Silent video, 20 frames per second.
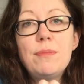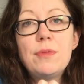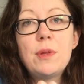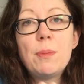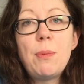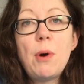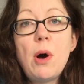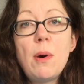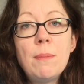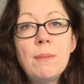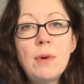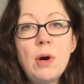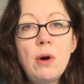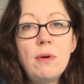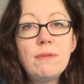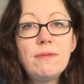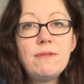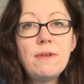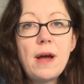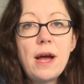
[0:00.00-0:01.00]
the bottom
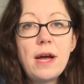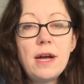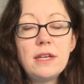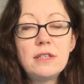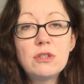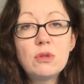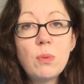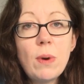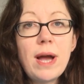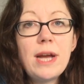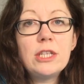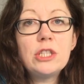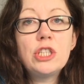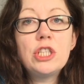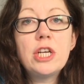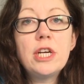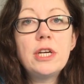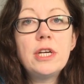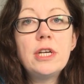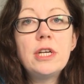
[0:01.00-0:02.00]
of
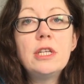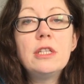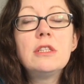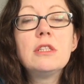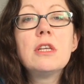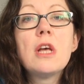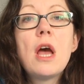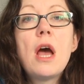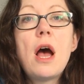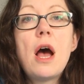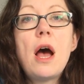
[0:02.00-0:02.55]
sweatshirts,